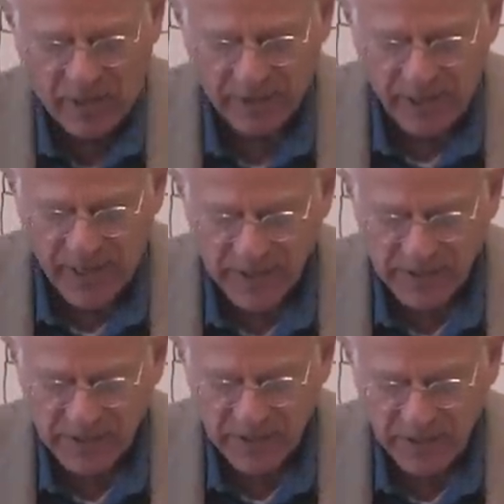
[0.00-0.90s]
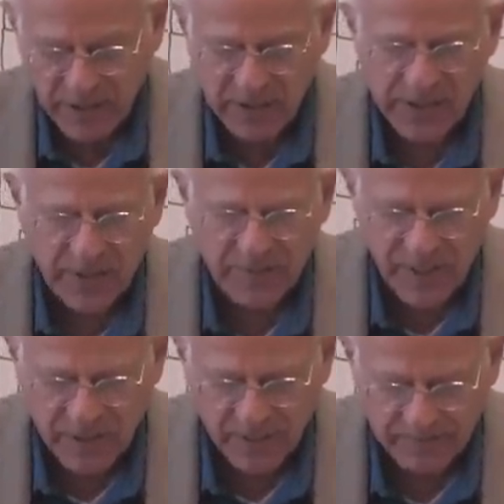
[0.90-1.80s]
on us, is our
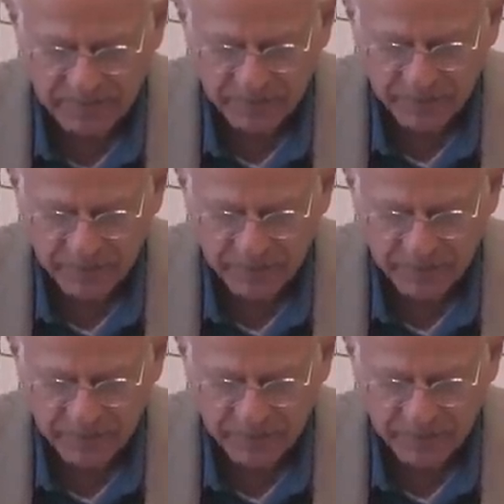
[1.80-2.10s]
thinking.